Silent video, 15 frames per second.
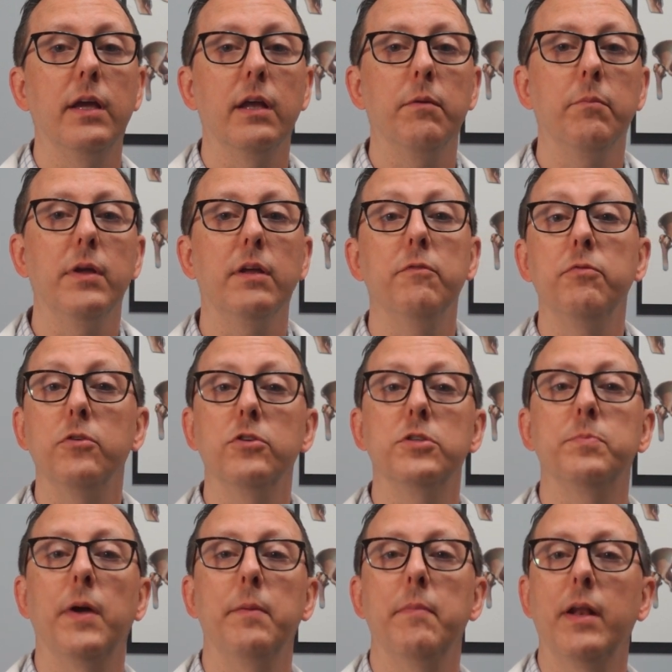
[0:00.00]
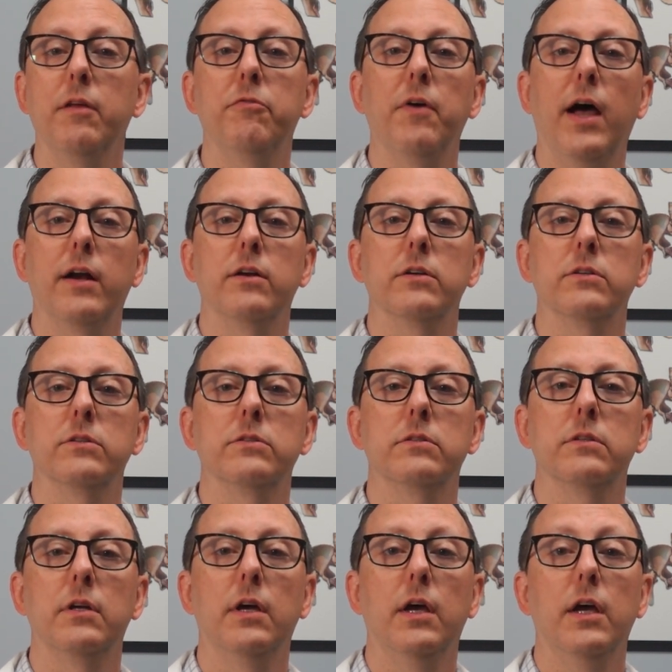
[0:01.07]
can be influenced by many factors,